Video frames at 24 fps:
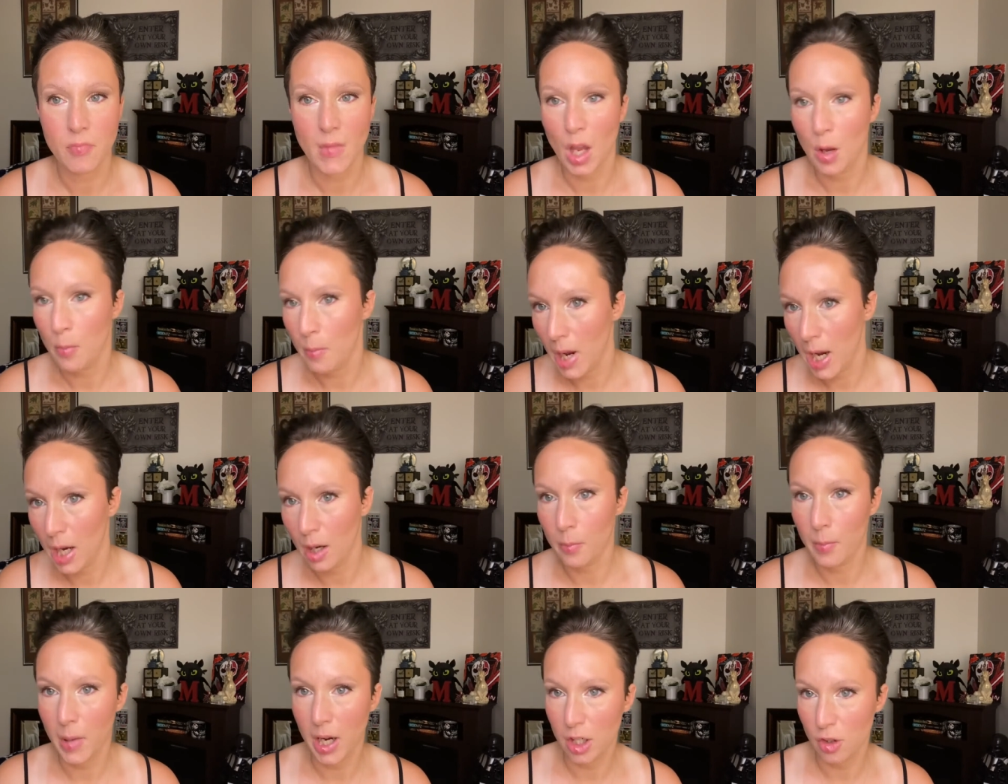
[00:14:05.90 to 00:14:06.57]

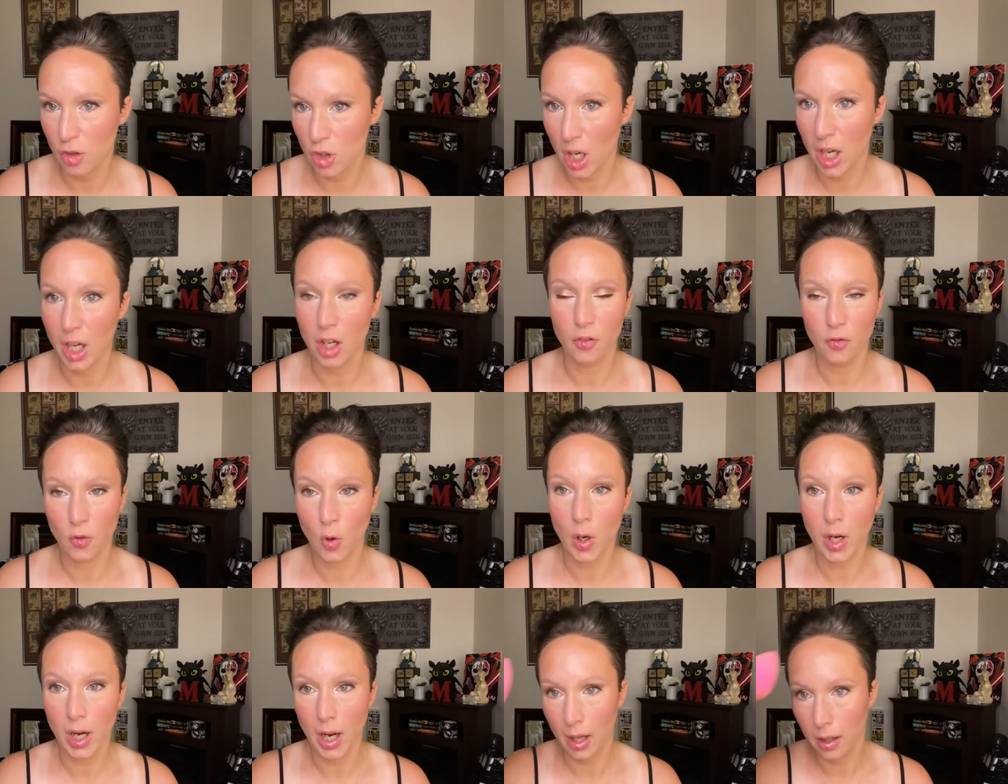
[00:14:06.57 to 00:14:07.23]
make my giant
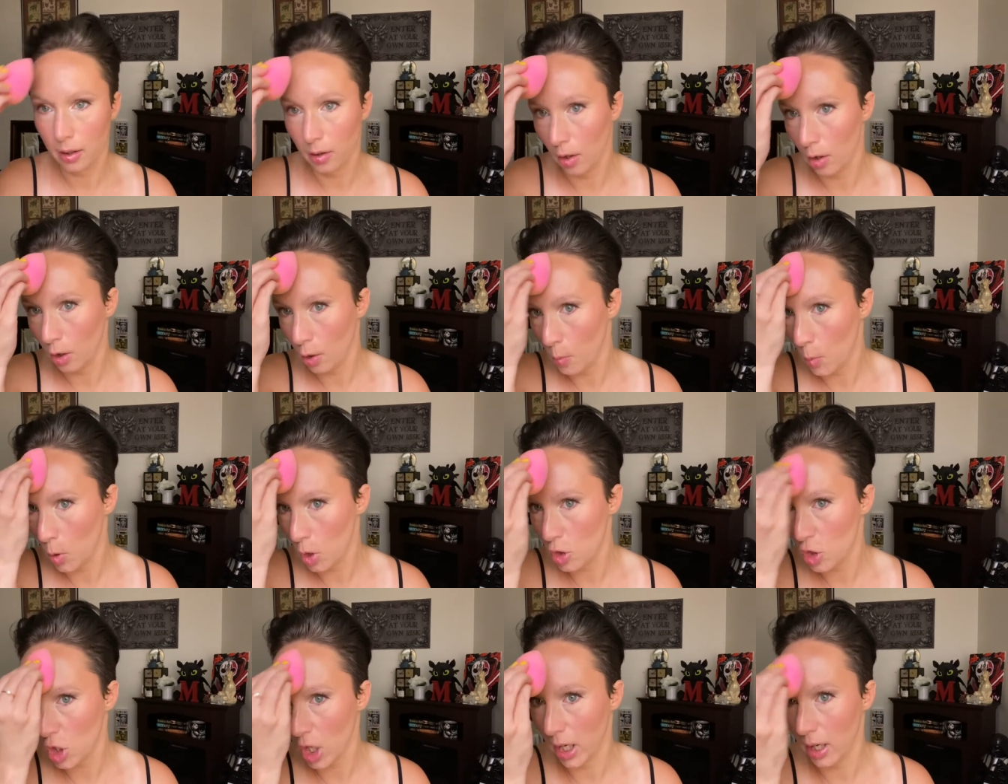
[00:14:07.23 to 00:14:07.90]
forehead look
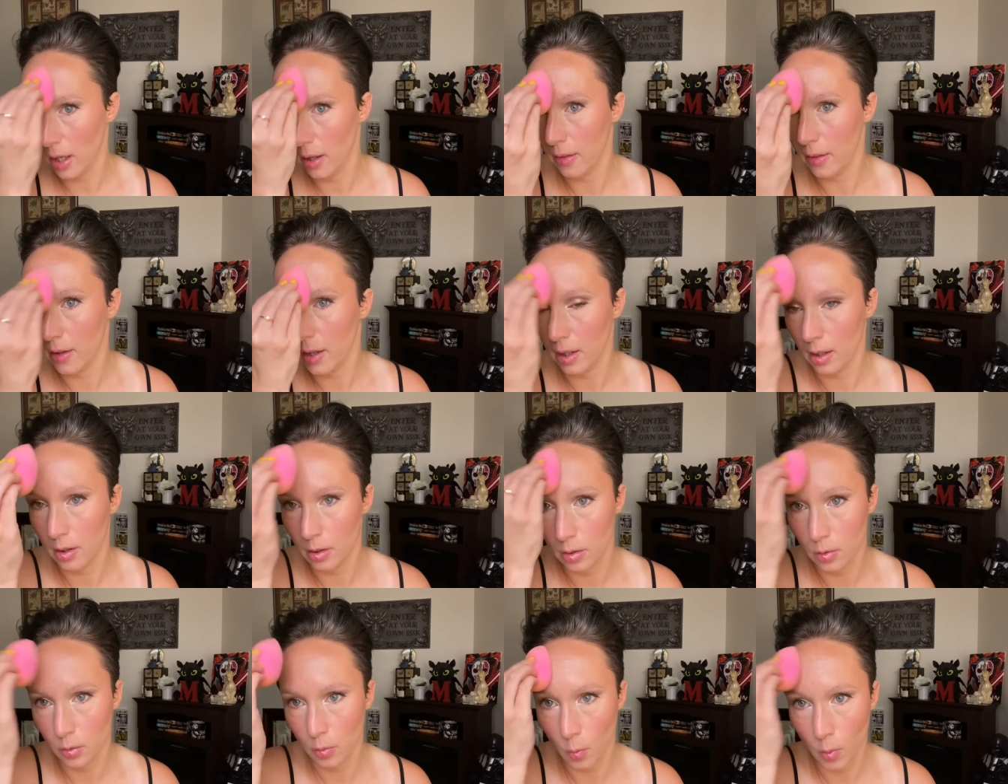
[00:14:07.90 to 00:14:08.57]
more giant
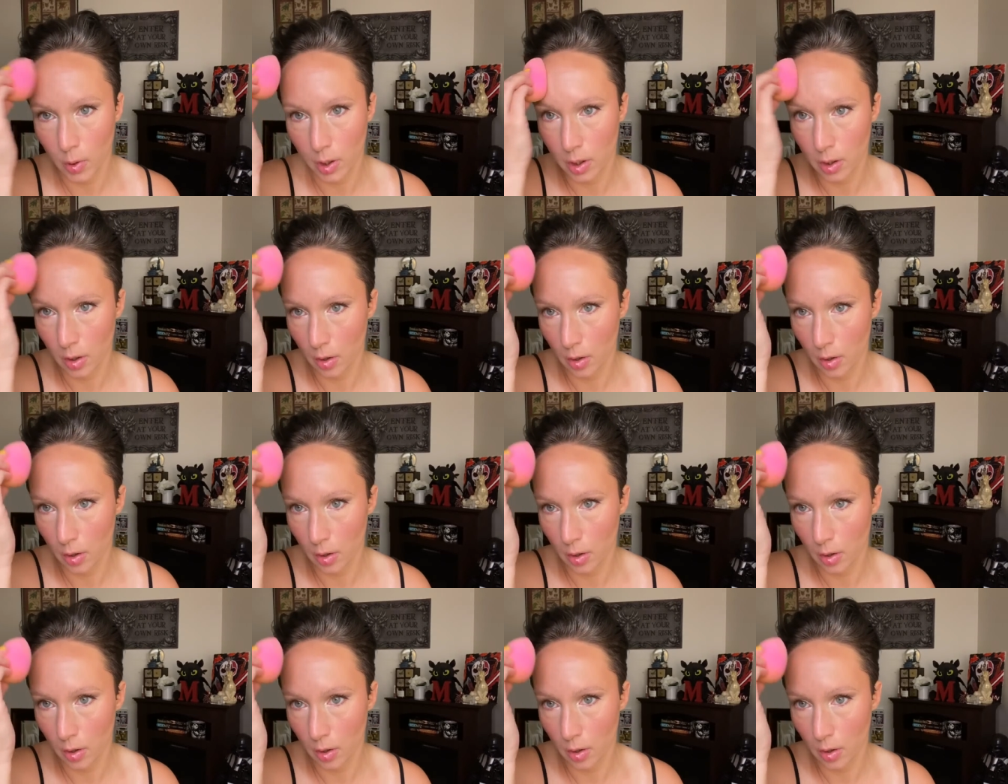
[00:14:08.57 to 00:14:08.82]
than what it